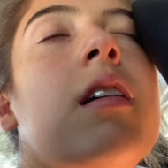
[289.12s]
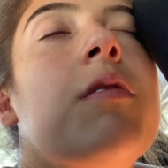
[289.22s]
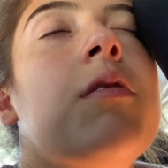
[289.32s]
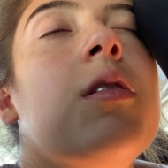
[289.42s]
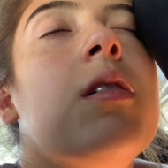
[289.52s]

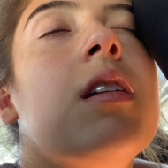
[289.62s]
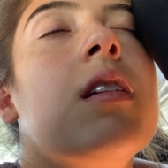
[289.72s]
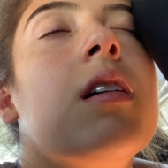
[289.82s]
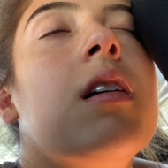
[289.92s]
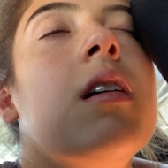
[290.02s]
have no
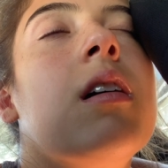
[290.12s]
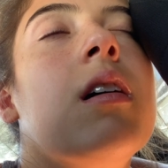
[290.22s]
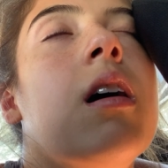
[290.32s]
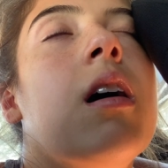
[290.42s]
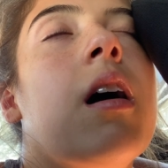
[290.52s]
idea.
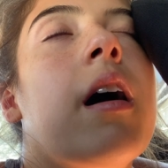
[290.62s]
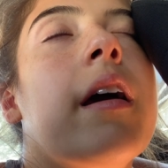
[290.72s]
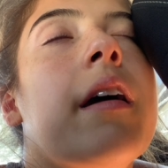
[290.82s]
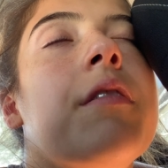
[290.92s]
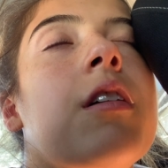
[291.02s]
I
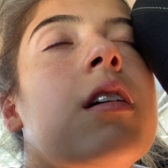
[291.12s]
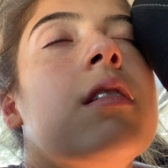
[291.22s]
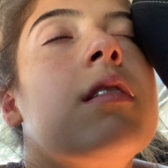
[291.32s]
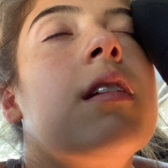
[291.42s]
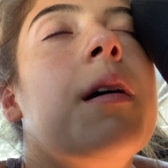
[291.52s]
have not
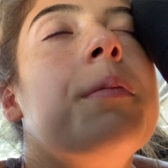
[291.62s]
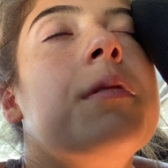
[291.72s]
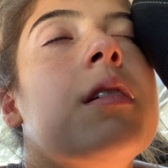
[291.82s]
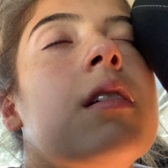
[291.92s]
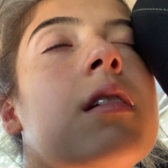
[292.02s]
slept
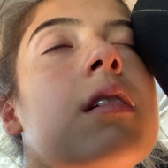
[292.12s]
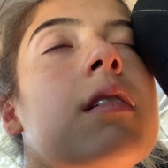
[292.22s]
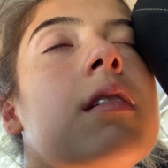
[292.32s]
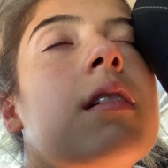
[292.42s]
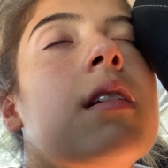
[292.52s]

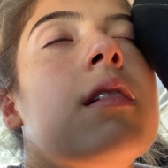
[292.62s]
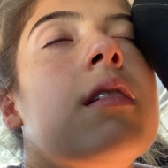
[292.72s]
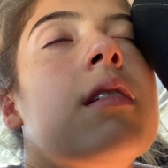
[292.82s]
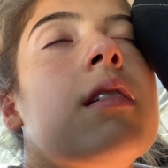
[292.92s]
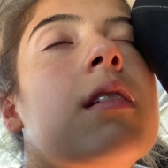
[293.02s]

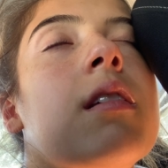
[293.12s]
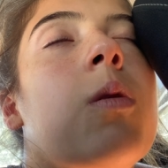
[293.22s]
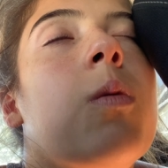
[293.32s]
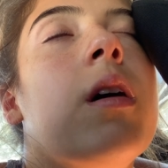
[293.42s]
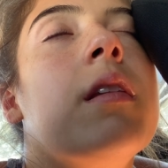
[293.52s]
since
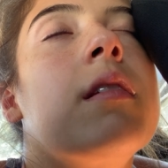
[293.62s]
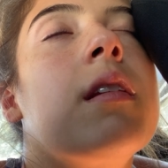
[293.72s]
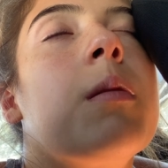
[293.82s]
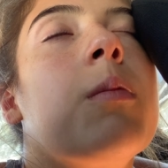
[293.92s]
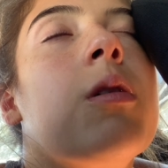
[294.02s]

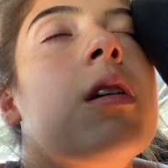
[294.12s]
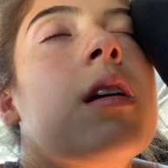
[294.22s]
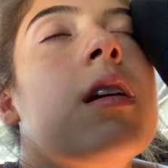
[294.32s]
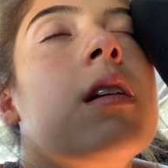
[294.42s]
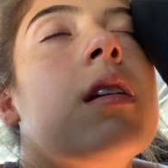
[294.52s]
Wednesday morning.